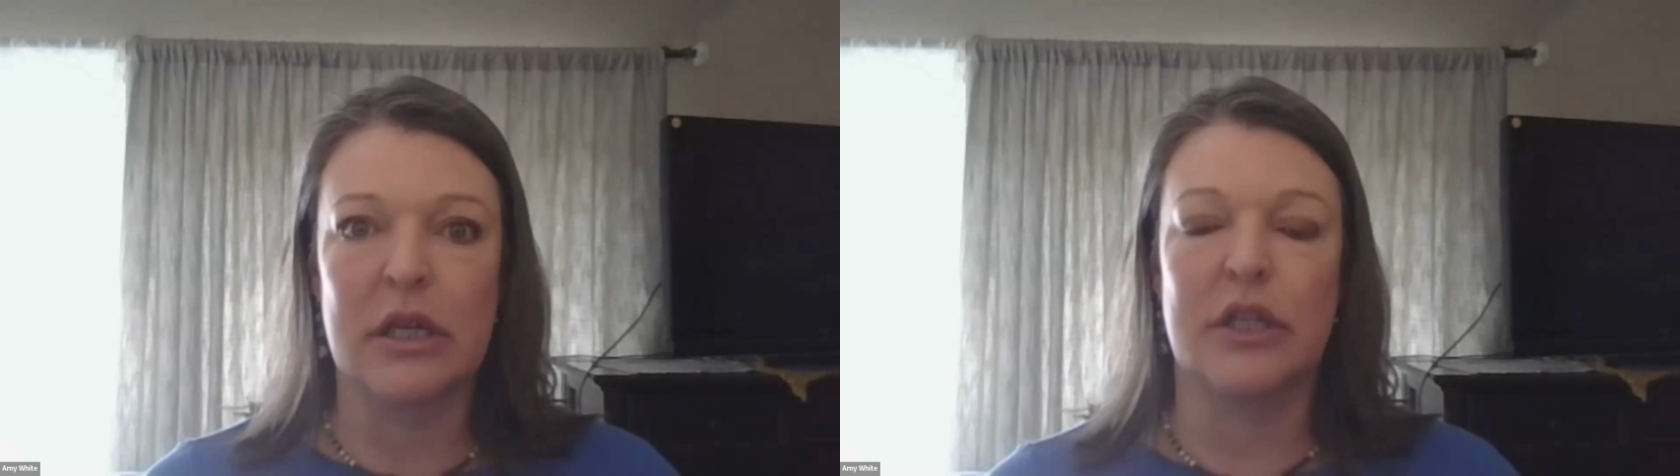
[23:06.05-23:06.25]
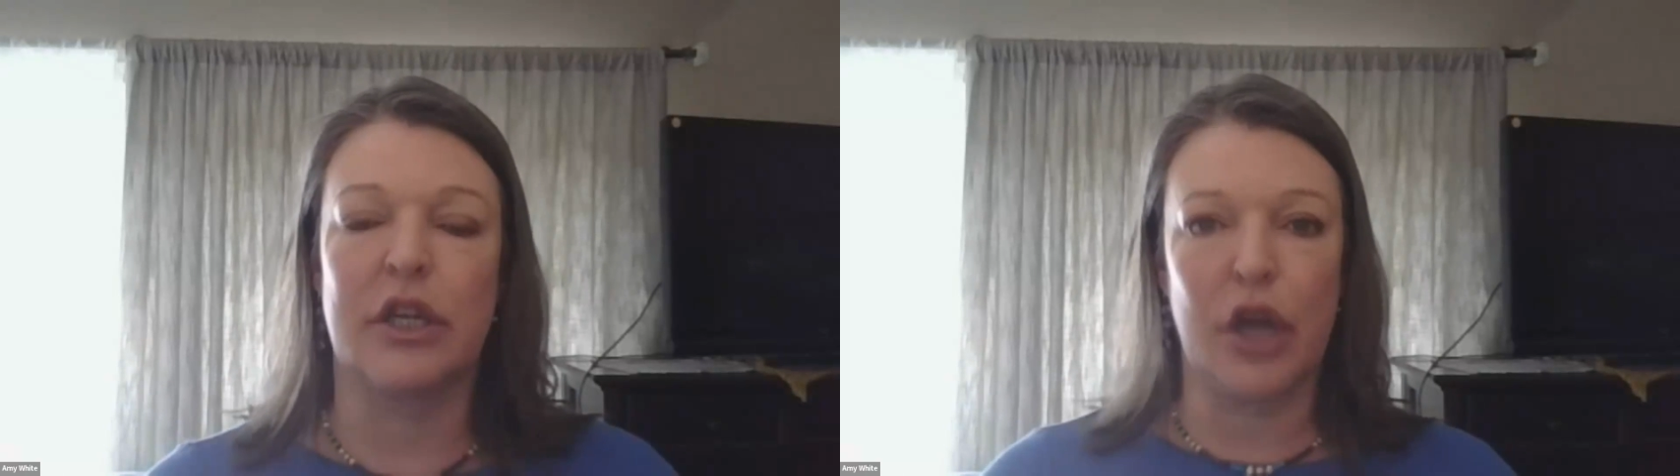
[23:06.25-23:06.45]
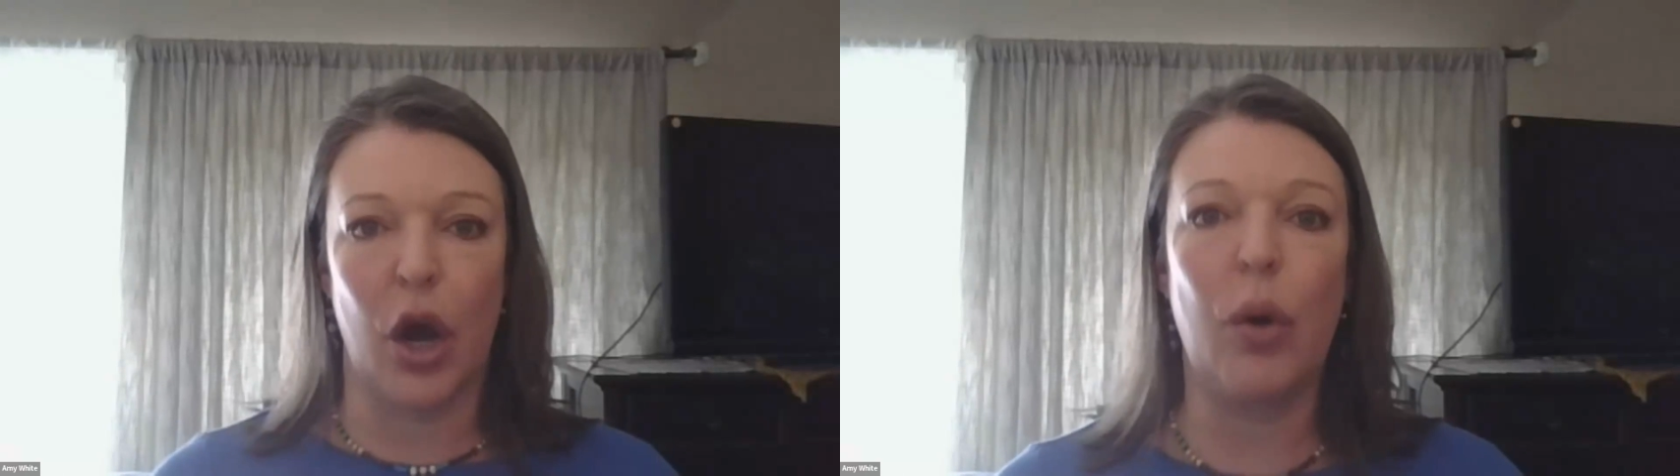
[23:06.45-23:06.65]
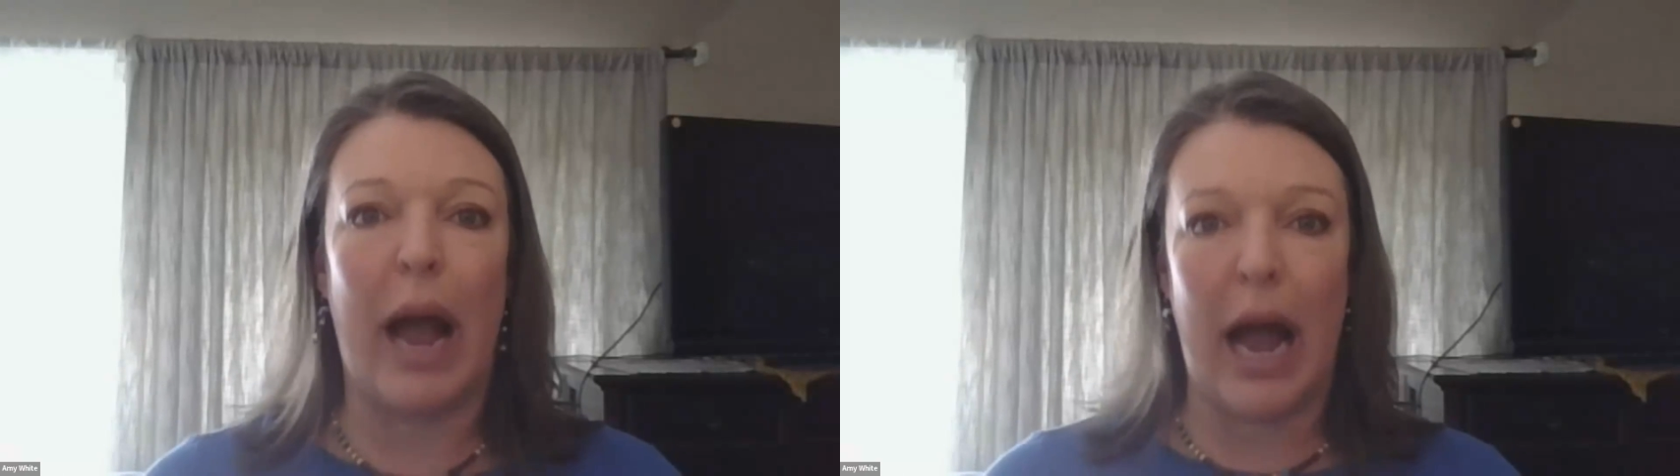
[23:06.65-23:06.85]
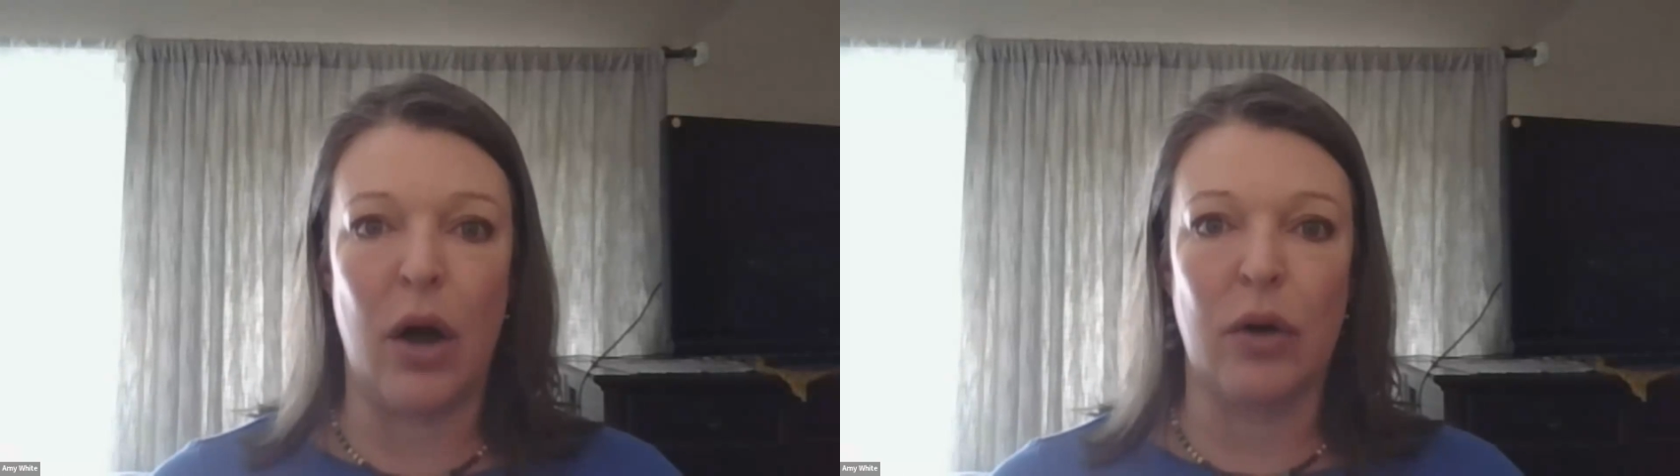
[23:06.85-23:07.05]
to go
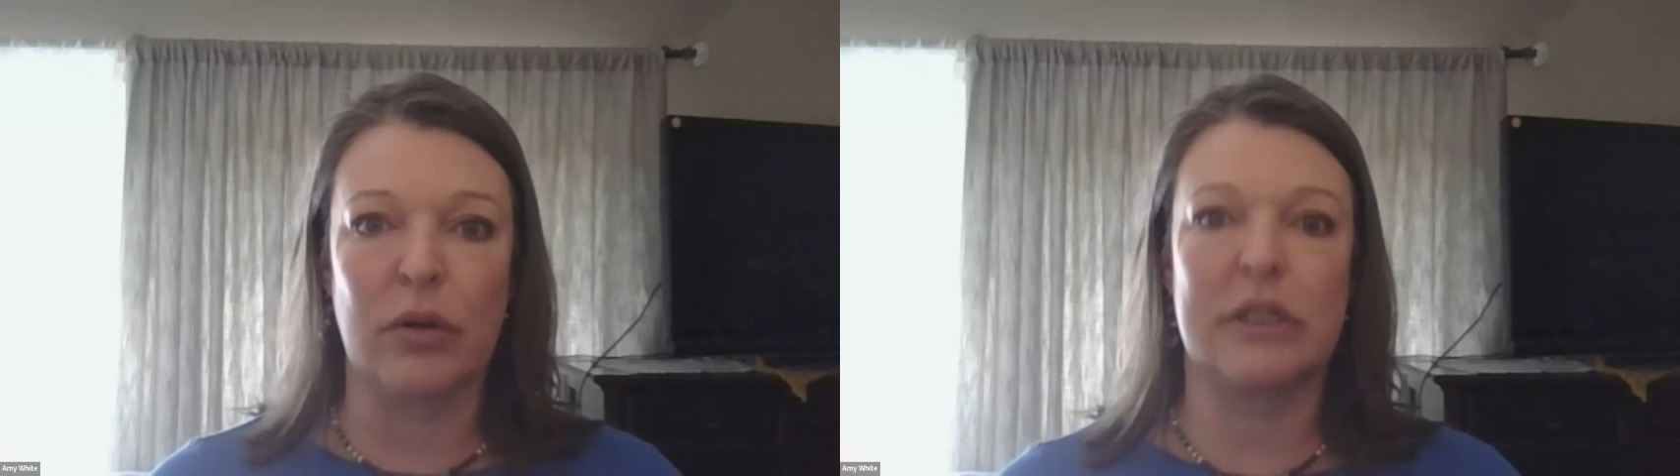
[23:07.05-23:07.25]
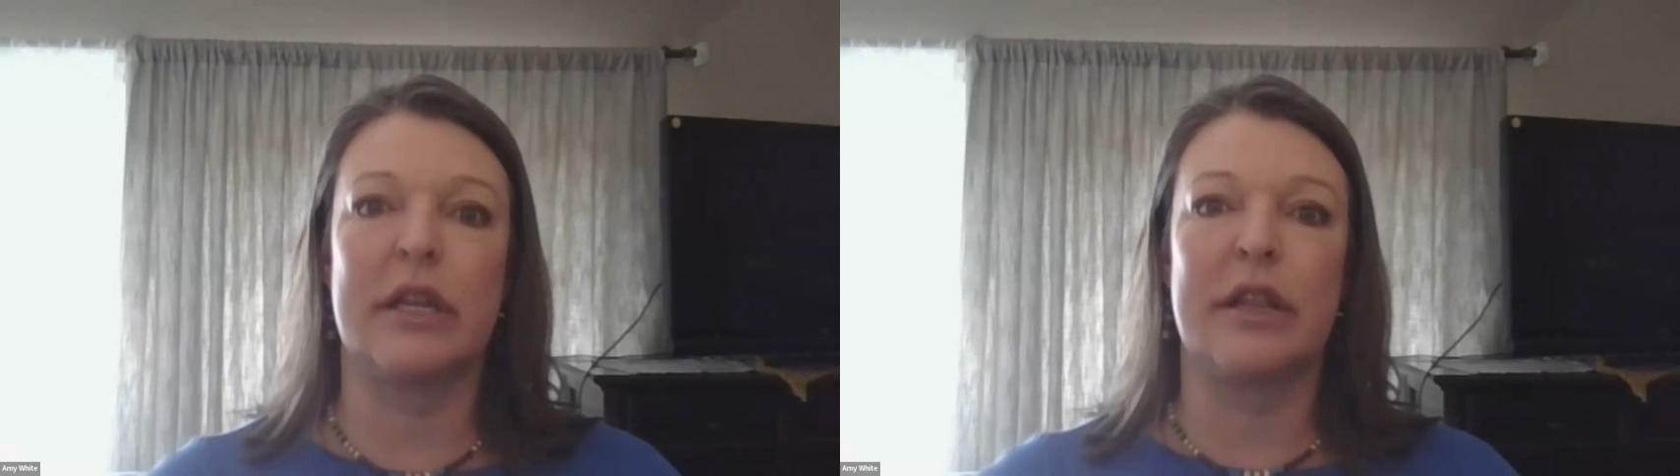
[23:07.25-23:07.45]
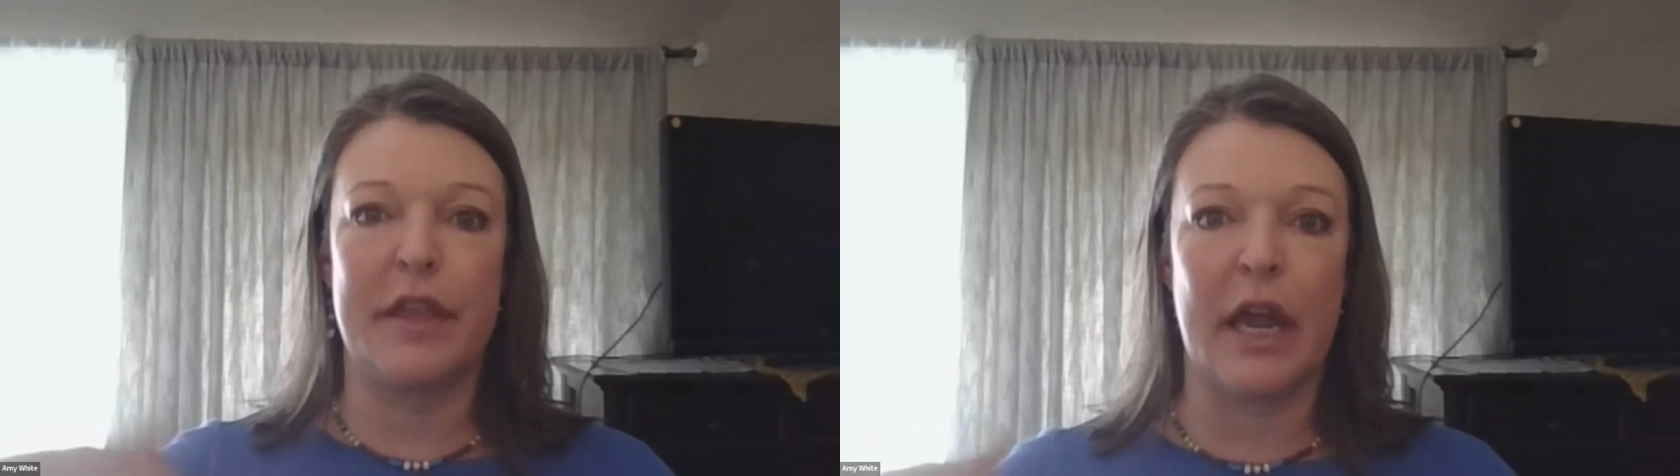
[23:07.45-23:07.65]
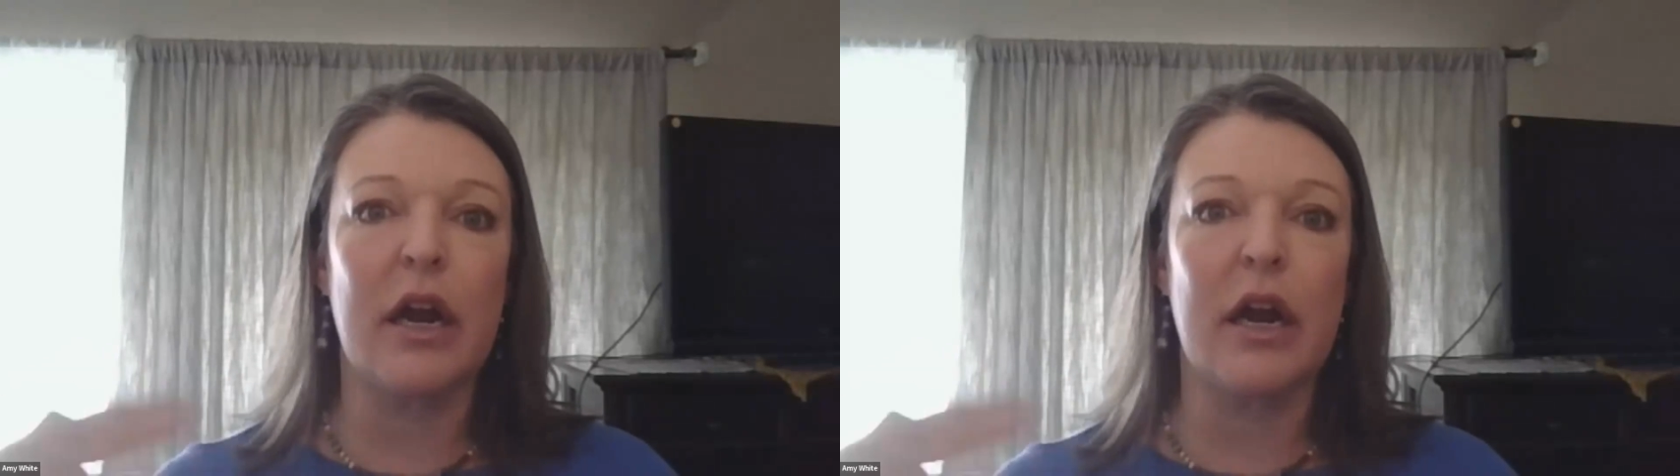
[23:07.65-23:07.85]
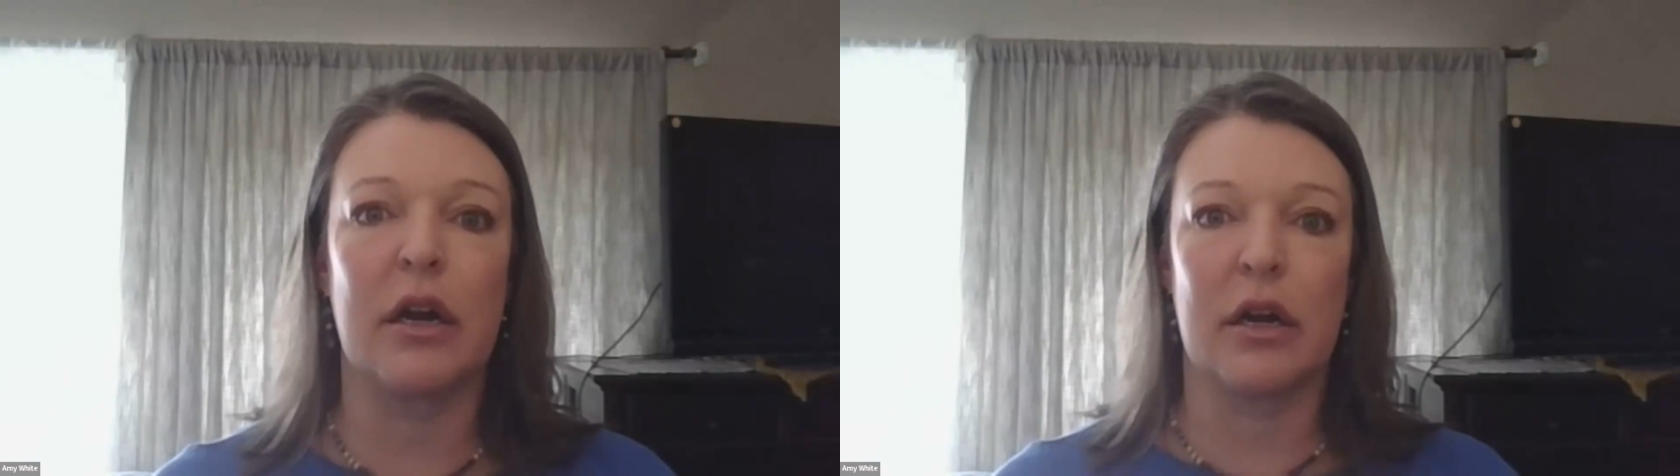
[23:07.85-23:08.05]
out to
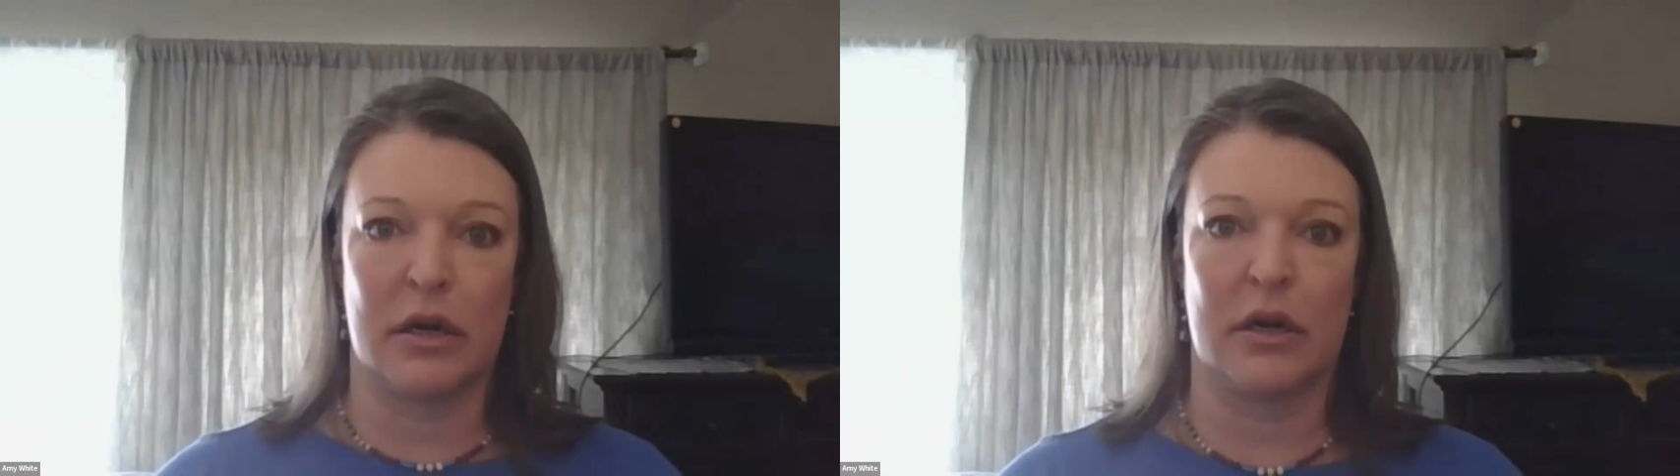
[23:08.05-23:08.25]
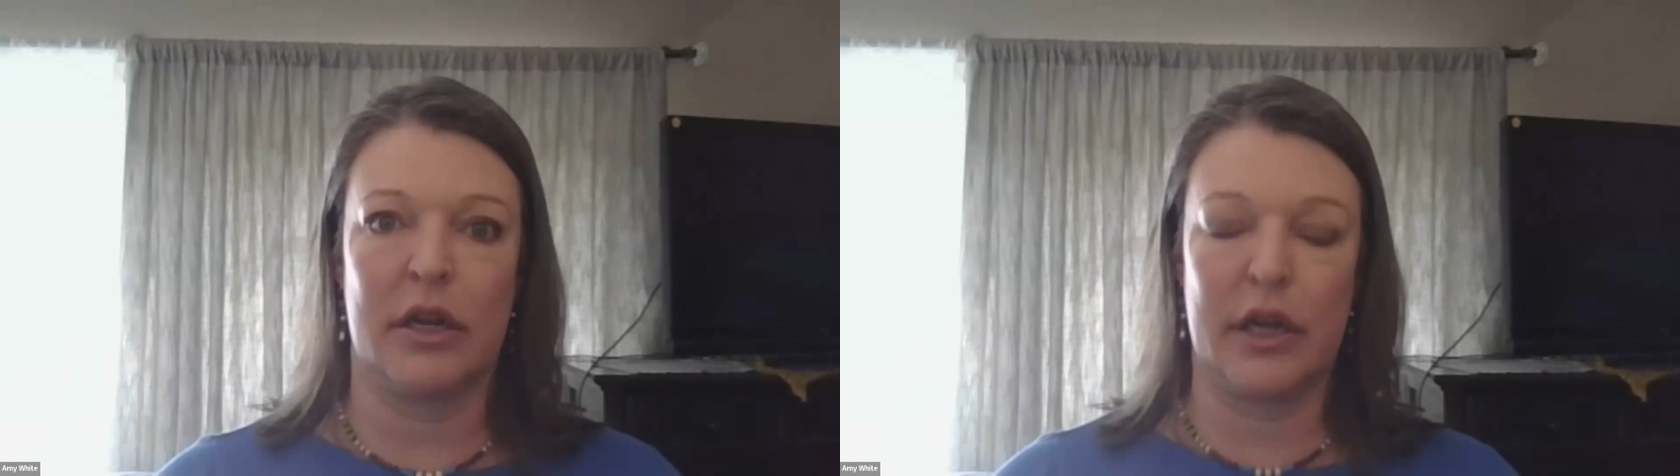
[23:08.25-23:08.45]
their